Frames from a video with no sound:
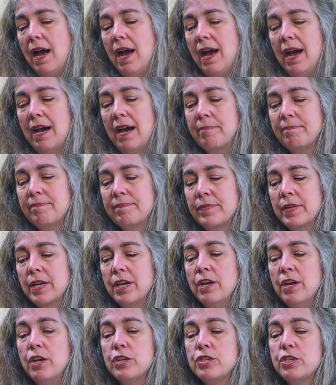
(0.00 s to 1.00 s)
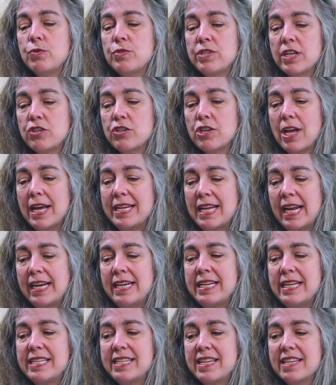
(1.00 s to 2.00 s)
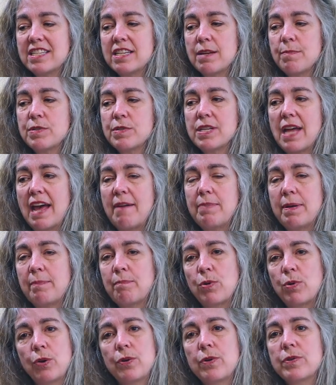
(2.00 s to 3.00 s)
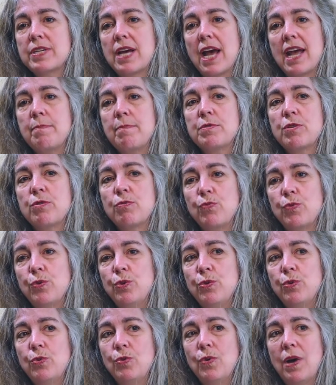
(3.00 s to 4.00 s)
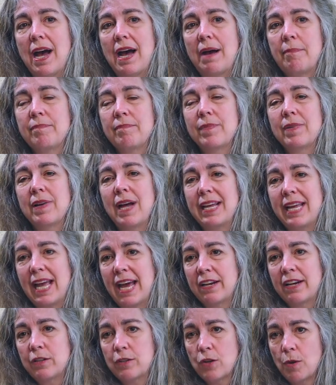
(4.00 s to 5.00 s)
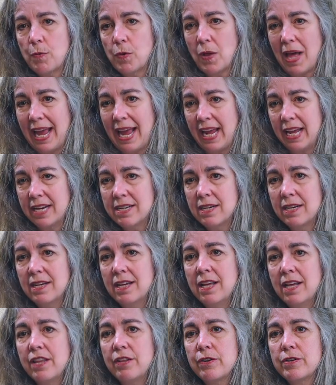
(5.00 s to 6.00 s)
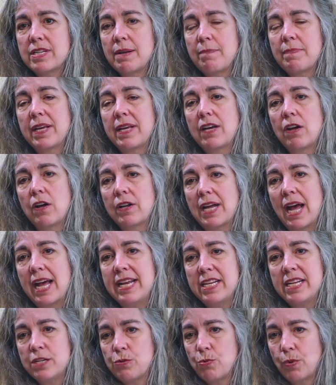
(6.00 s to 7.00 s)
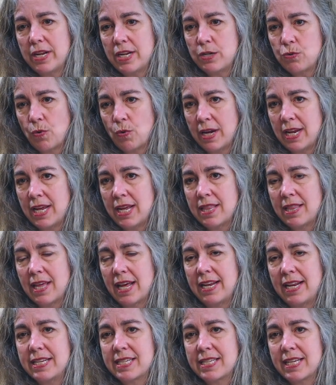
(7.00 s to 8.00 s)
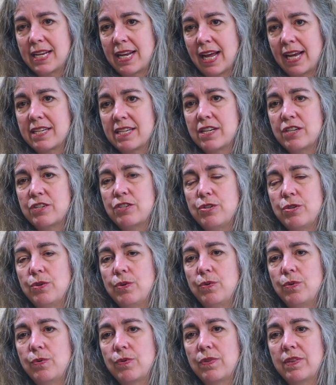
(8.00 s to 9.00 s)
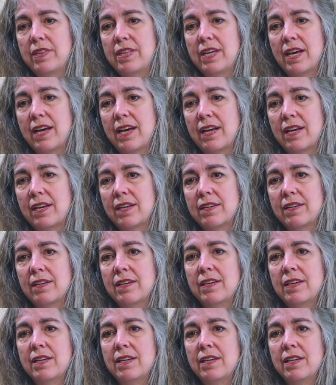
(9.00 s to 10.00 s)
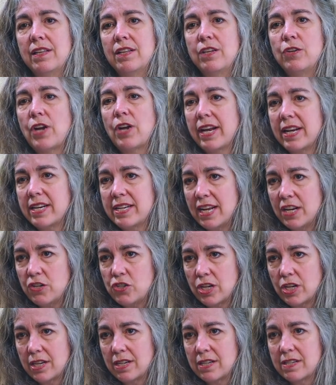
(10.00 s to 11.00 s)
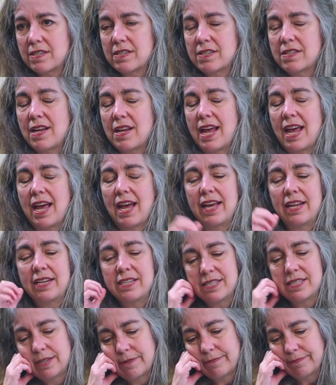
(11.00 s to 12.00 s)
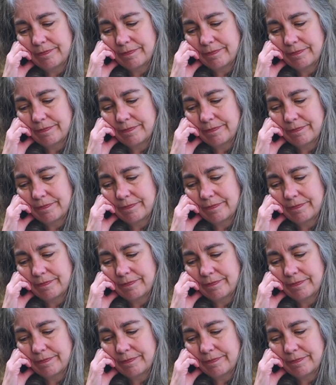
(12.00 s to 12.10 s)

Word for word: Um, so digital identity systems have been prototyped through, um, again, global aid. There's something called ID 2020 that is connected to the United Nations and